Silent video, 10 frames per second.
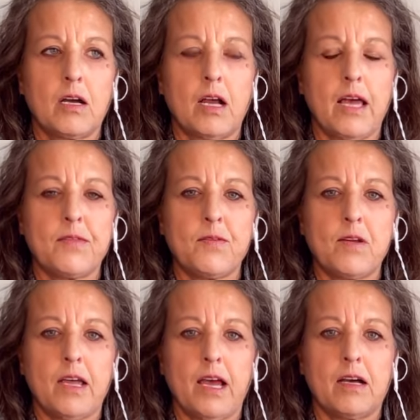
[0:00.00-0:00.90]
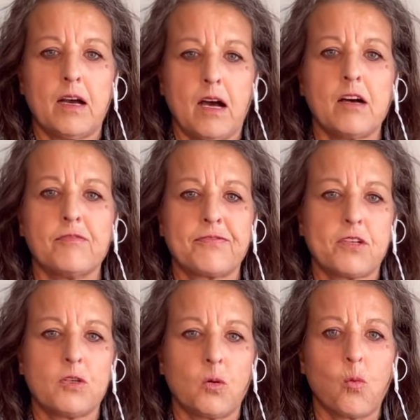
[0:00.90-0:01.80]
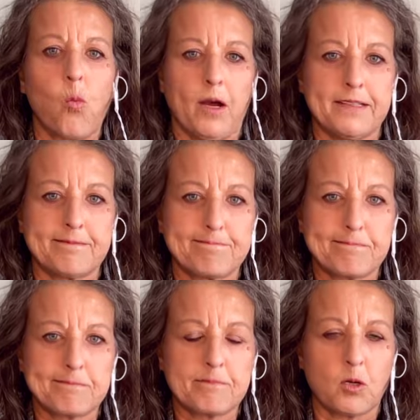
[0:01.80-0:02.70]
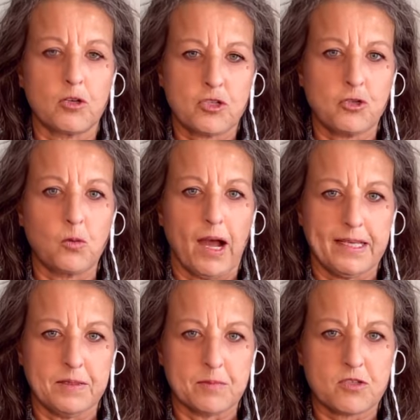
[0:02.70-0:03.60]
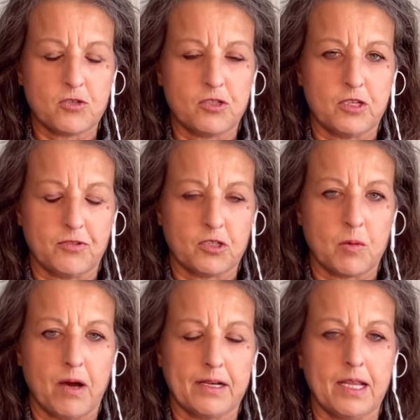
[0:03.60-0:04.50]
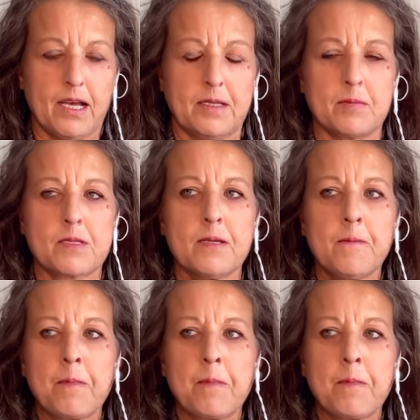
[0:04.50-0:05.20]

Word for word: and of, you know, 1 or 2 items, 2 different commodity items.